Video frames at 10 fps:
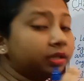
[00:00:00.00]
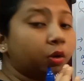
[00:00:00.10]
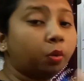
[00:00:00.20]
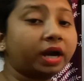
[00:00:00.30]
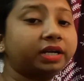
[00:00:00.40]

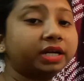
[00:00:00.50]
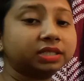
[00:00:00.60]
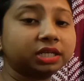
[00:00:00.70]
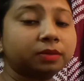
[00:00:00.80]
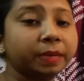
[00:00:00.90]
What
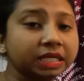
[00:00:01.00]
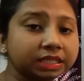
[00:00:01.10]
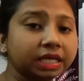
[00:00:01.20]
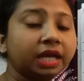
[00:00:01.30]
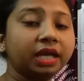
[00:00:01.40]
does it mean?
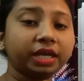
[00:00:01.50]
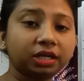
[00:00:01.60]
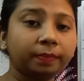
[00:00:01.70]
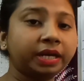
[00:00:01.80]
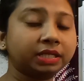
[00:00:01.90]

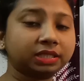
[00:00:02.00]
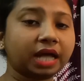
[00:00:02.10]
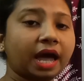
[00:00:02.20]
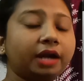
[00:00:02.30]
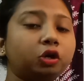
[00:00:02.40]
It means
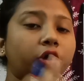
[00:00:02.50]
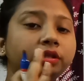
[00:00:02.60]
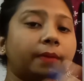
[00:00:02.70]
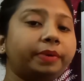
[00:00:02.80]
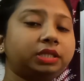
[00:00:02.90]
that on
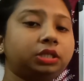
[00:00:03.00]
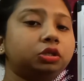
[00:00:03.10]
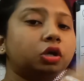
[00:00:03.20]
the basis